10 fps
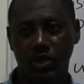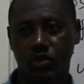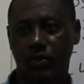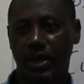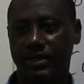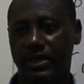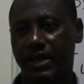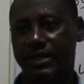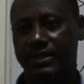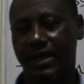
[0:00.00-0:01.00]
So we have
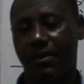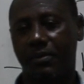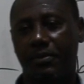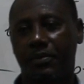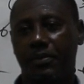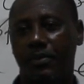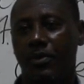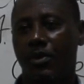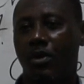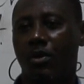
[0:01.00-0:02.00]
seen that some
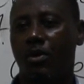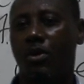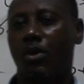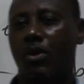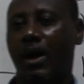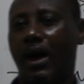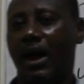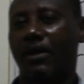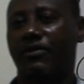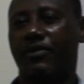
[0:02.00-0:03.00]

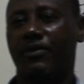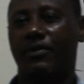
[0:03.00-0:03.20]
have